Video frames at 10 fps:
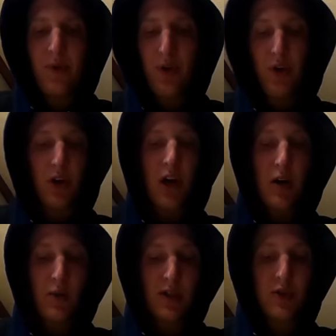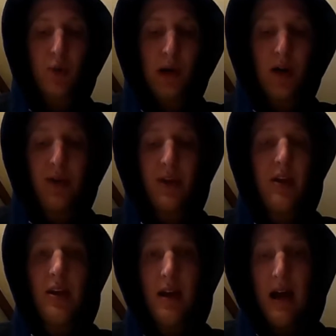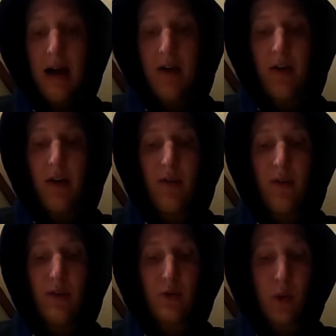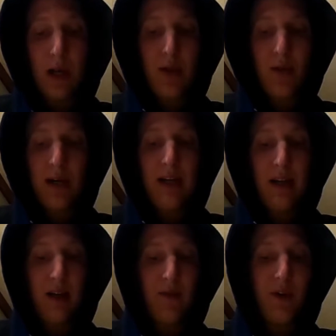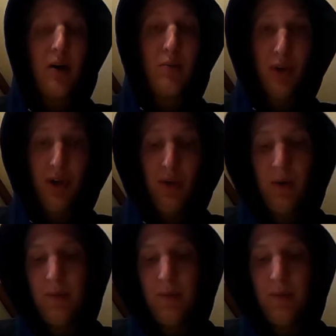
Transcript: Your car was 12th out of 23 Nightfall Blue.